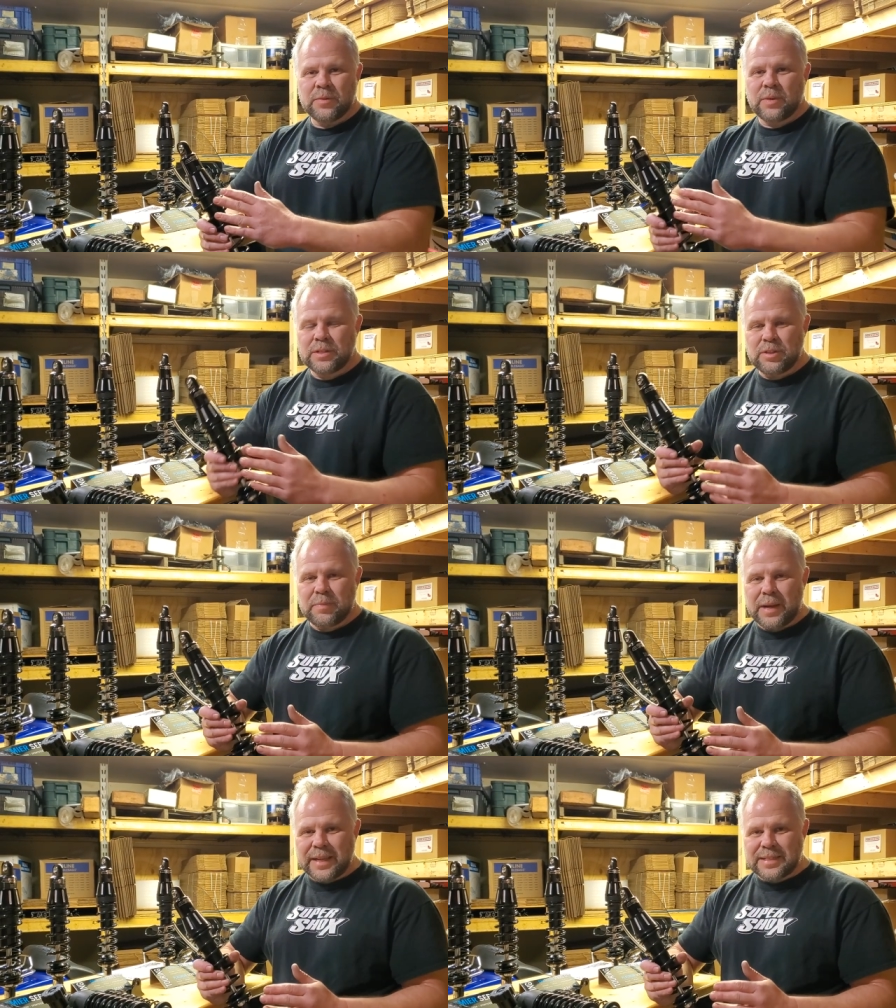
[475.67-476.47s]
Once you
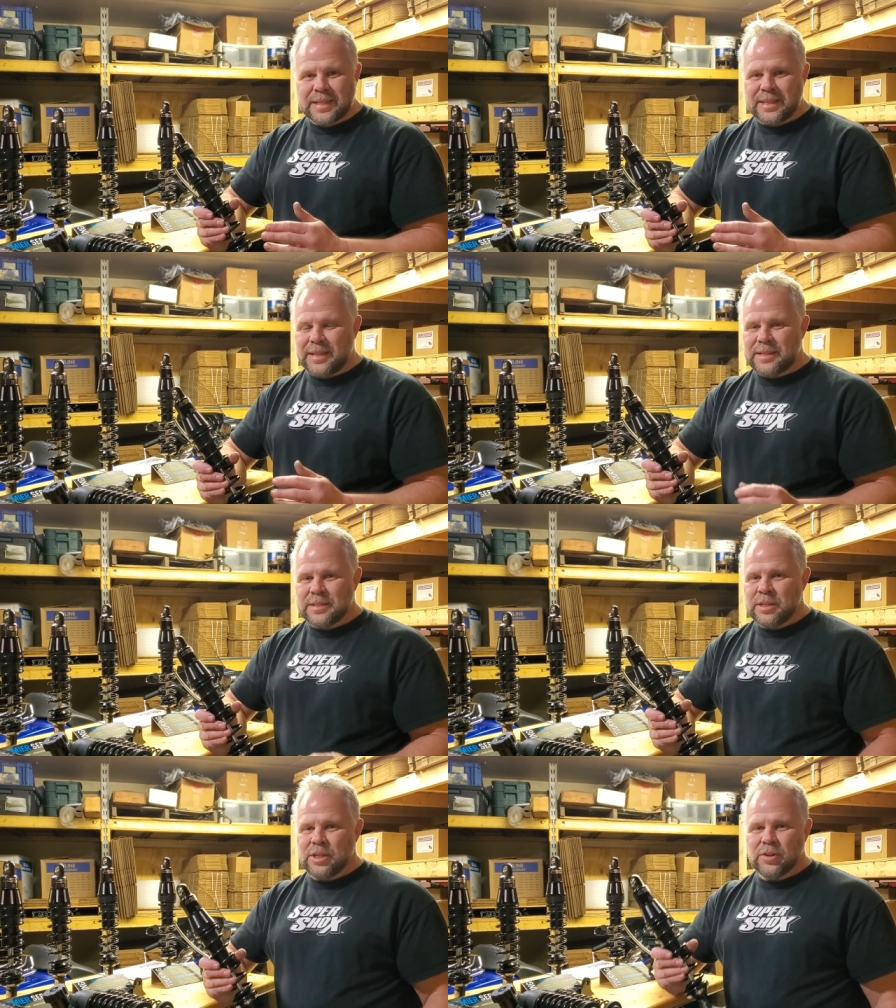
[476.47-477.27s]
buy a set of
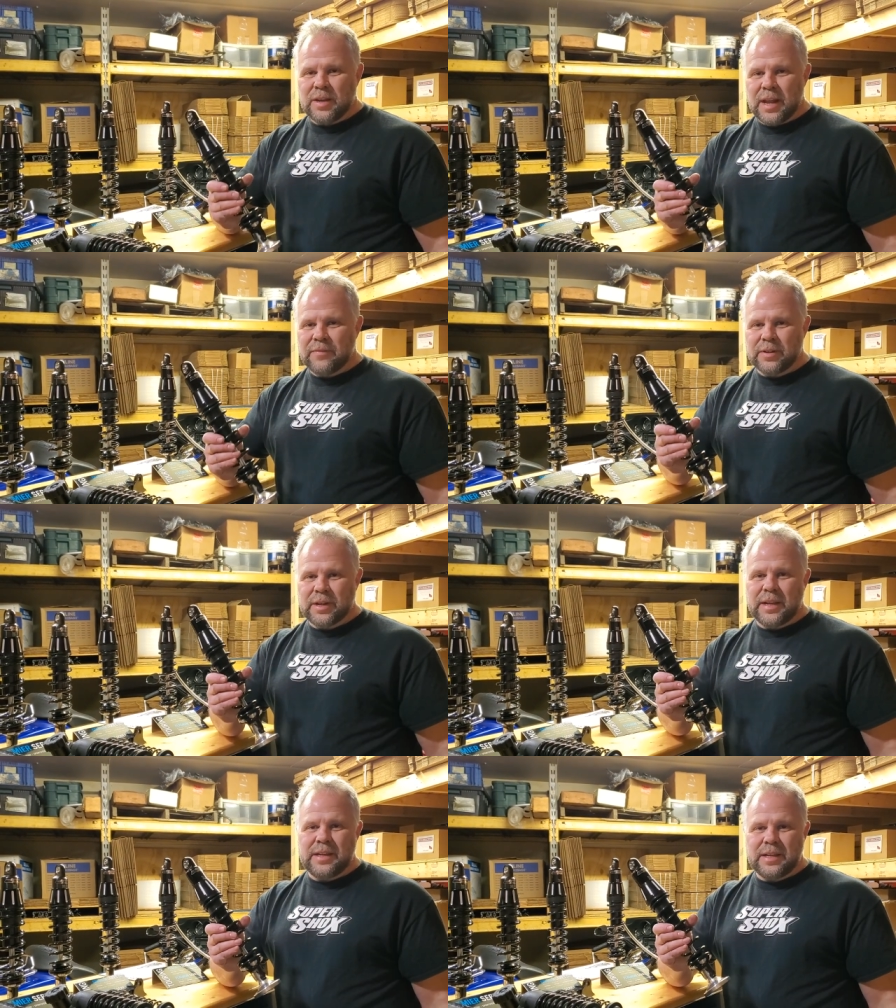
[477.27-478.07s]
these, you're never
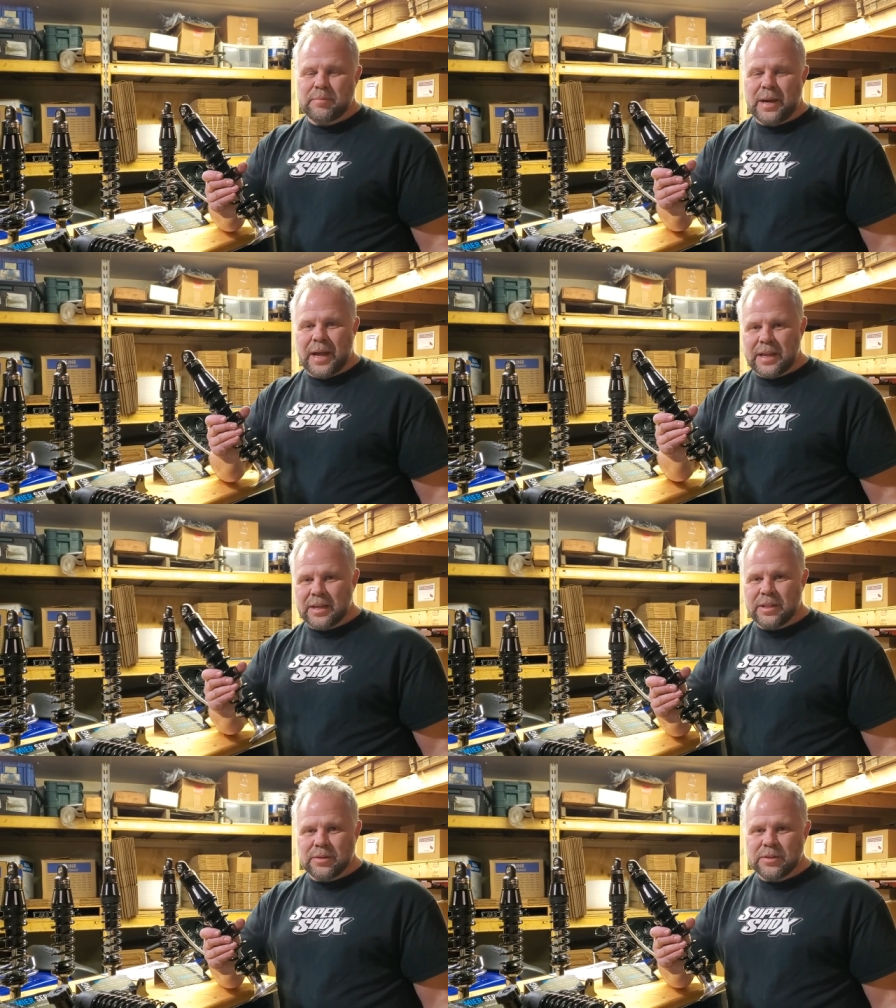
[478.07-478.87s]
going to need to buy
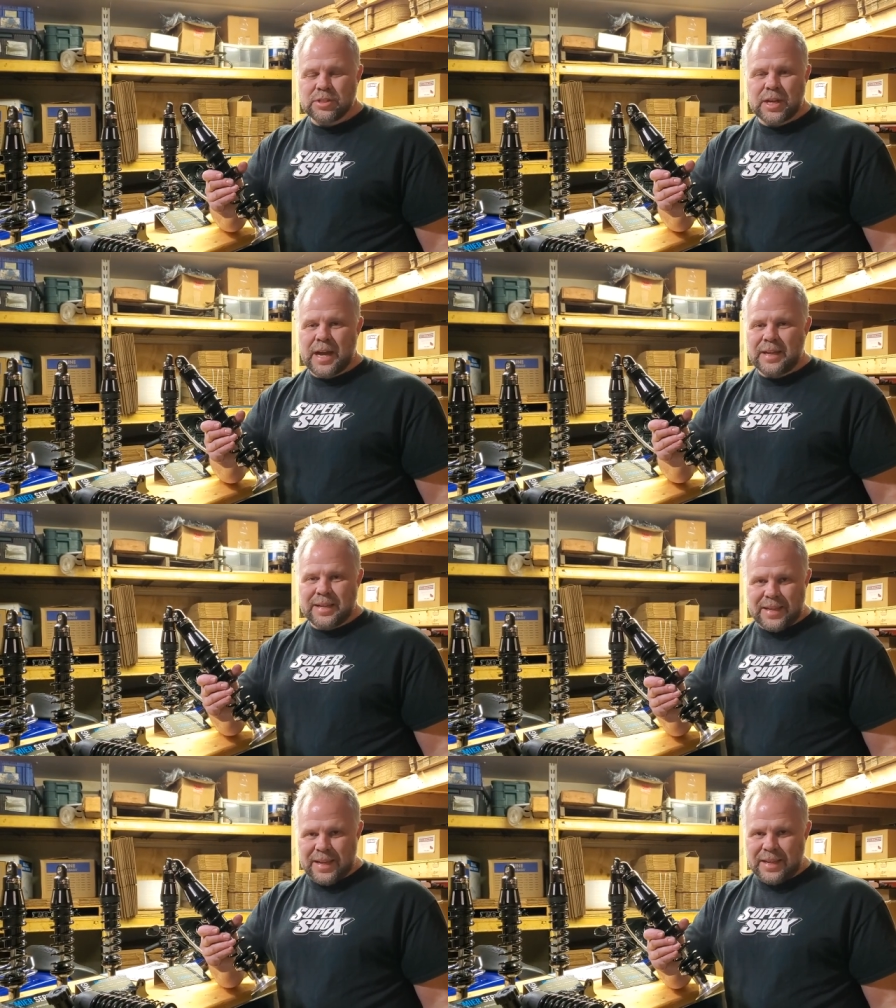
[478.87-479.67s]
another shock
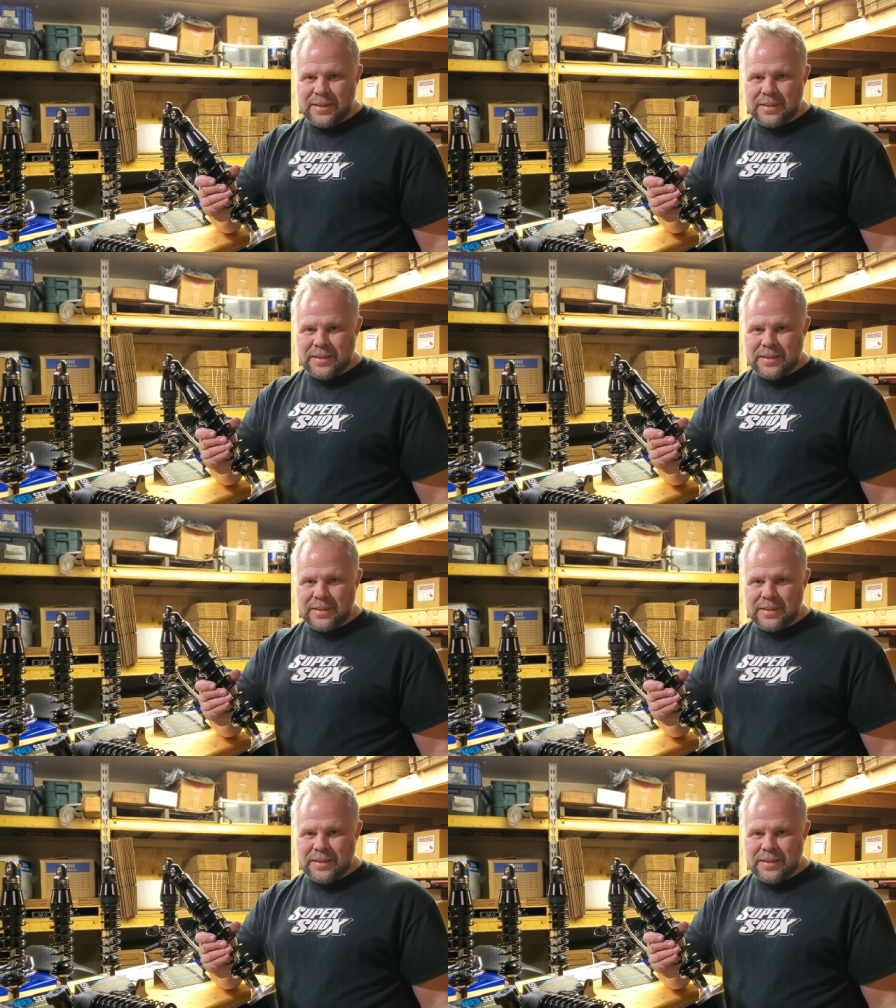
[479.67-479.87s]
again.